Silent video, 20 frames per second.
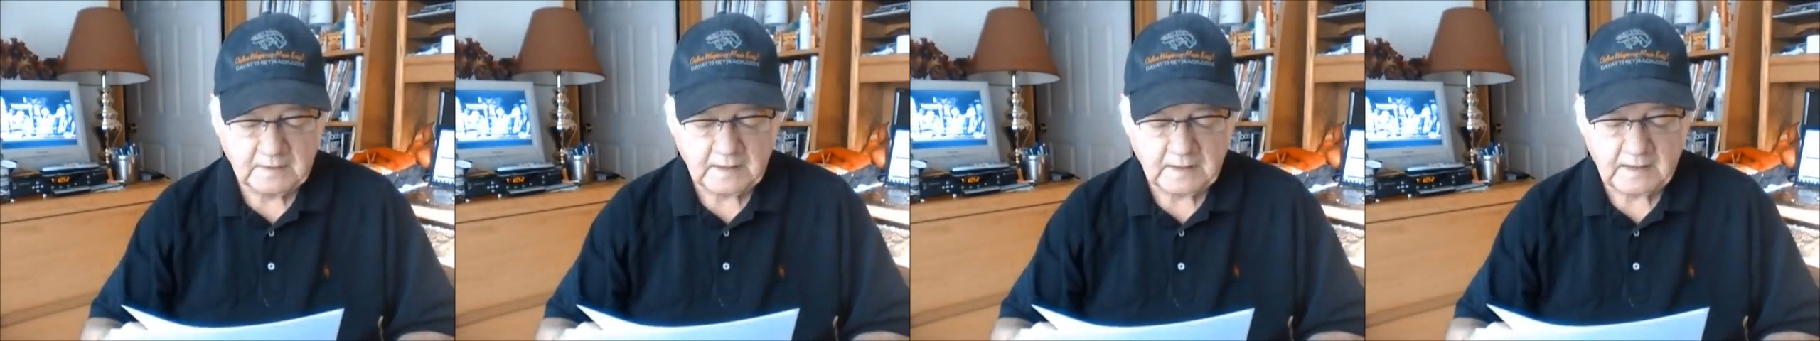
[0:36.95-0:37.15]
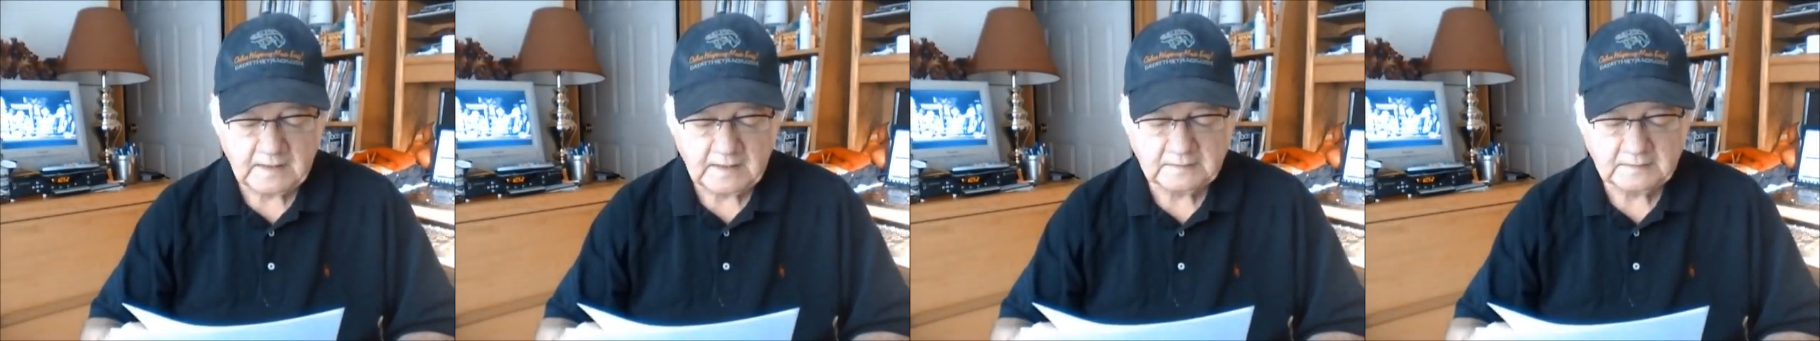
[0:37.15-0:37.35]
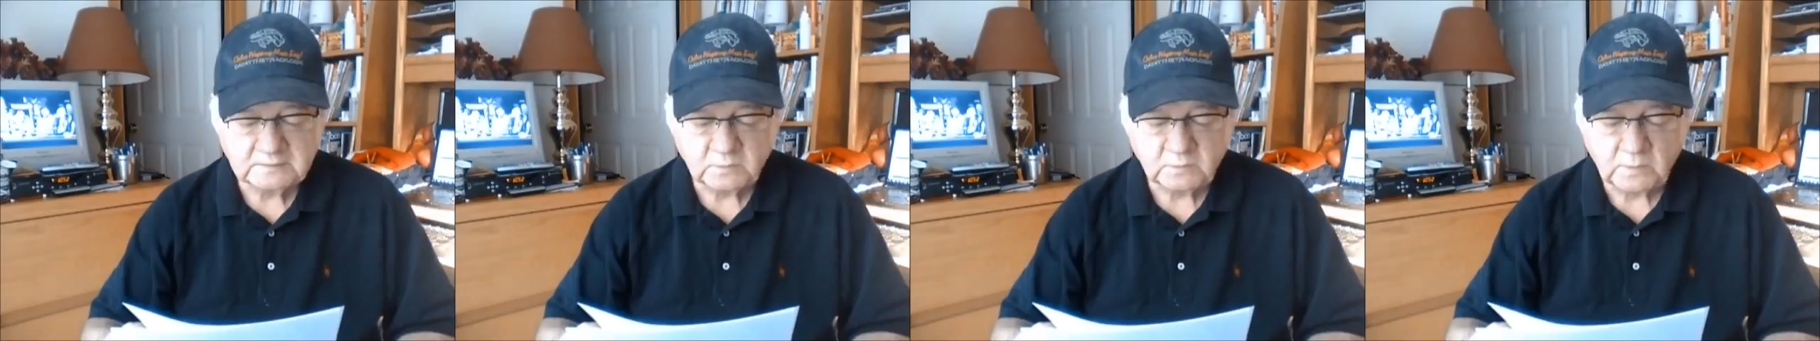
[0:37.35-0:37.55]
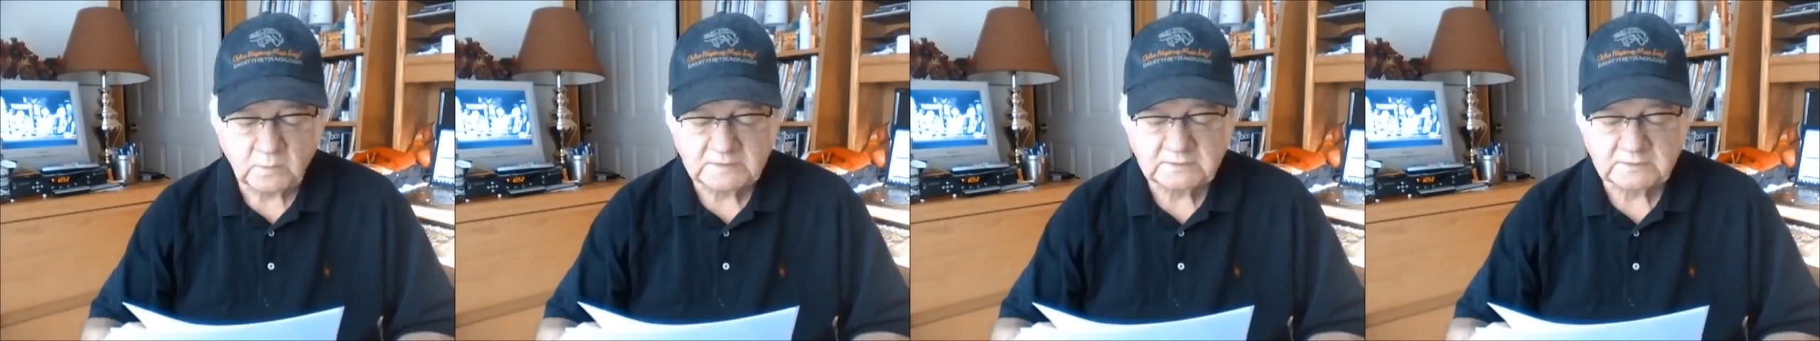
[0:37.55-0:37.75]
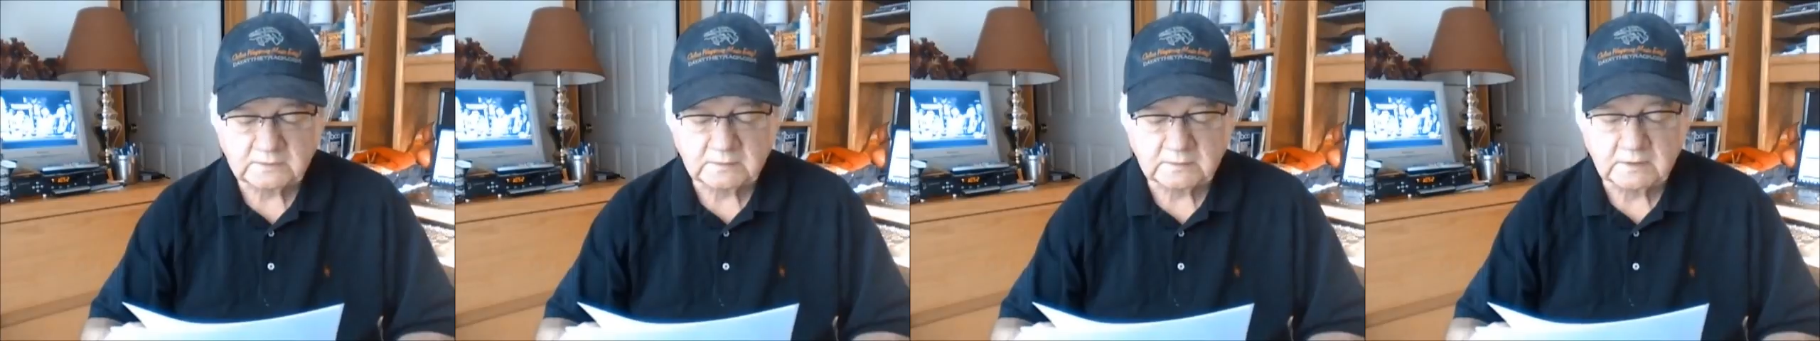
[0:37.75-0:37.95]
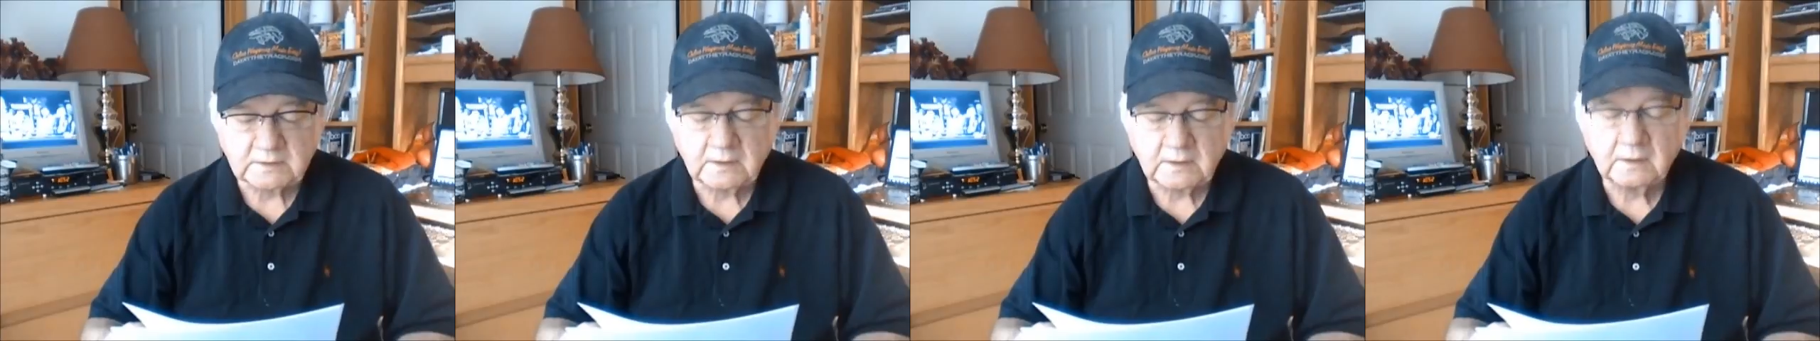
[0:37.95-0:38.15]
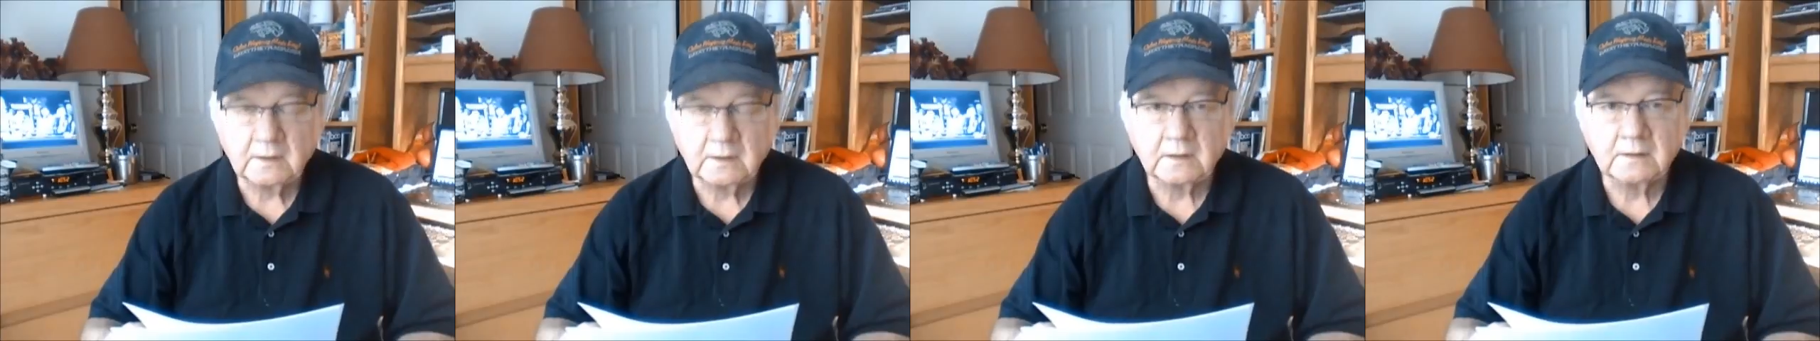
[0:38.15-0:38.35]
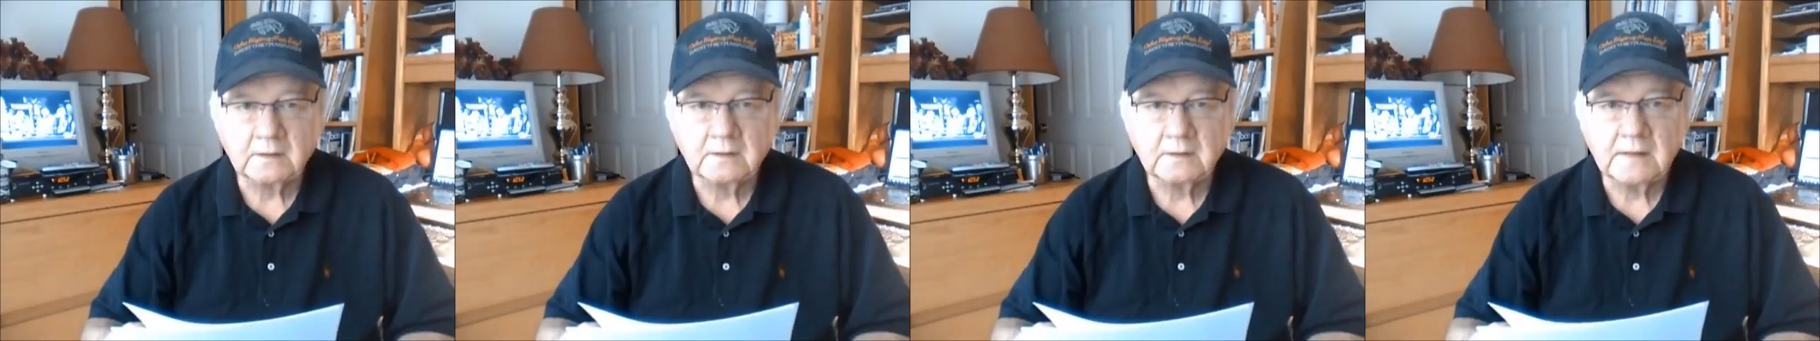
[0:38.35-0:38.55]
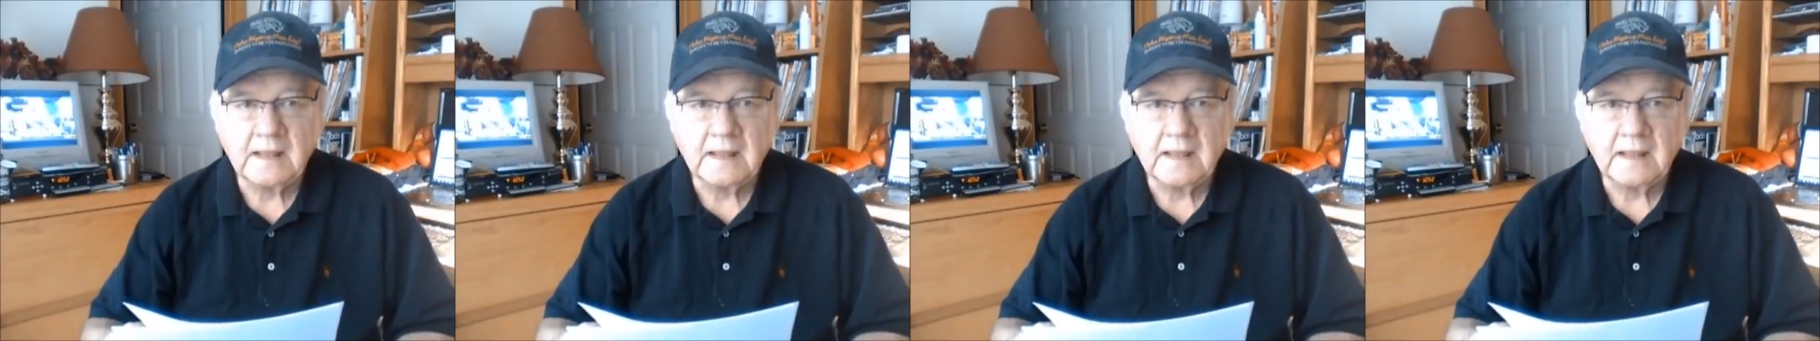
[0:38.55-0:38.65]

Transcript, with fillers: Ann's Western Card,